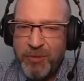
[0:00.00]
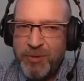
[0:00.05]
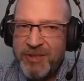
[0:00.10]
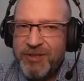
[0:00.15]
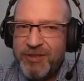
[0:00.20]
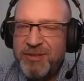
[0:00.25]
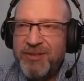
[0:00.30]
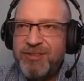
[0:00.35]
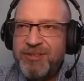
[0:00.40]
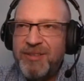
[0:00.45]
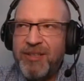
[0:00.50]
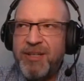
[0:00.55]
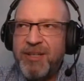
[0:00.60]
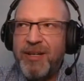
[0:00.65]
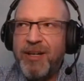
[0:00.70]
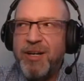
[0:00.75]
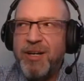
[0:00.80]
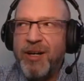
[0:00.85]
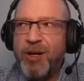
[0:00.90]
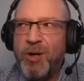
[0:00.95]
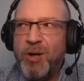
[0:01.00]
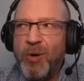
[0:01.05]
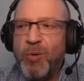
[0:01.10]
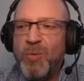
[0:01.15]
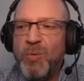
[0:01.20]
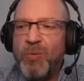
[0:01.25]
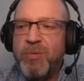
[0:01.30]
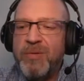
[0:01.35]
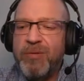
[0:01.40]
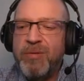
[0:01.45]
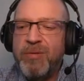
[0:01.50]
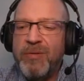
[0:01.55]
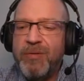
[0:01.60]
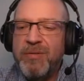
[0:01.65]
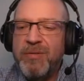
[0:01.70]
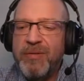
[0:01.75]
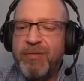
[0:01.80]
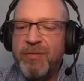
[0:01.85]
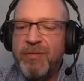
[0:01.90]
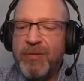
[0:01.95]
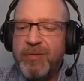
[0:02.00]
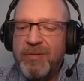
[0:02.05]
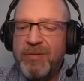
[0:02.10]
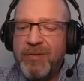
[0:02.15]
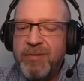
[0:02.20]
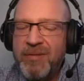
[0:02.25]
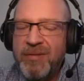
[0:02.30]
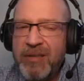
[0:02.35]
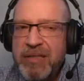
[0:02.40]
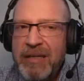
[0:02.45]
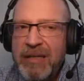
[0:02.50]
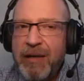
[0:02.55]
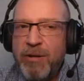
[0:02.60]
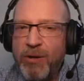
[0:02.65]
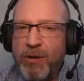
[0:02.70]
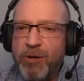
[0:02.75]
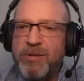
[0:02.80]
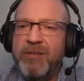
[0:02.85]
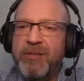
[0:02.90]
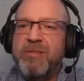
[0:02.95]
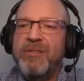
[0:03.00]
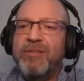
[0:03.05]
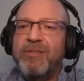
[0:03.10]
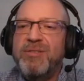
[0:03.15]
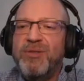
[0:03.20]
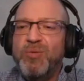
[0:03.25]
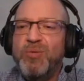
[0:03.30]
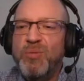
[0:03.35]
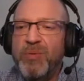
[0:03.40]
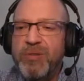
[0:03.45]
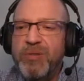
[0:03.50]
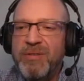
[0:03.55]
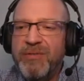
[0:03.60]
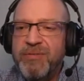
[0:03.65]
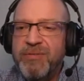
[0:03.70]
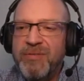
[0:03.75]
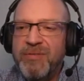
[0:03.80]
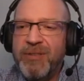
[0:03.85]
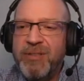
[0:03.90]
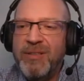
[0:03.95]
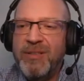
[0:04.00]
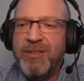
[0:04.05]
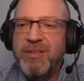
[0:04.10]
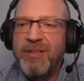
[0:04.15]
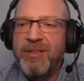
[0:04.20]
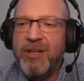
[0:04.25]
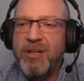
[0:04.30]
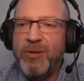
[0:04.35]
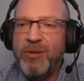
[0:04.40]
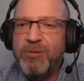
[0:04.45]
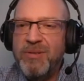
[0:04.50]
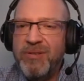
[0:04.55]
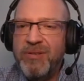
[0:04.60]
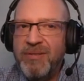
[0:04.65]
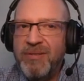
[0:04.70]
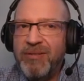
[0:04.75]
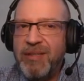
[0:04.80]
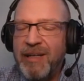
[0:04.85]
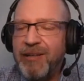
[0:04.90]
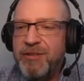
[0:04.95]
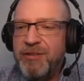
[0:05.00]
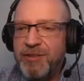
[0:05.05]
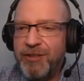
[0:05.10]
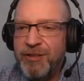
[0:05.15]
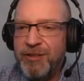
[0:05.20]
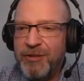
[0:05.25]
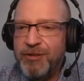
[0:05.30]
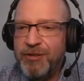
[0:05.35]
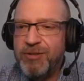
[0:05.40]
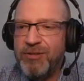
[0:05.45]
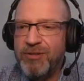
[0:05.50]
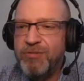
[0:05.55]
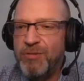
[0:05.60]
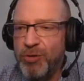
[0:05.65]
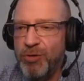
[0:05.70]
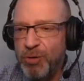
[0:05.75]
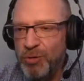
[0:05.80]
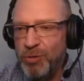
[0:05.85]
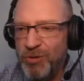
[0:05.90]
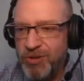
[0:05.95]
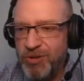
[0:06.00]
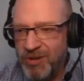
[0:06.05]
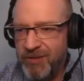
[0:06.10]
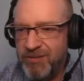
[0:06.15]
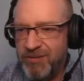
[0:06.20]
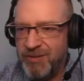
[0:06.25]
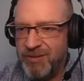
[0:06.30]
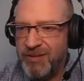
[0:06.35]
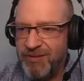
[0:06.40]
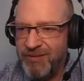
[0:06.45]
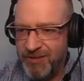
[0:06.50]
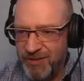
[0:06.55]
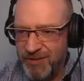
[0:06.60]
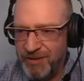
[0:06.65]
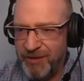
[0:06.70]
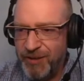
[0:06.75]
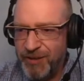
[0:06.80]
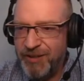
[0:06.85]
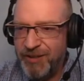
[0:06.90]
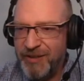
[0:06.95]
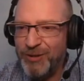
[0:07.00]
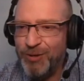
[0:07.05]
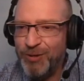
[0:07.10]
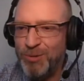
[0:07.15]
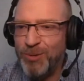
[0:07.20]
the question is how deal auditors with audit intelligence routines, I think. Yeah.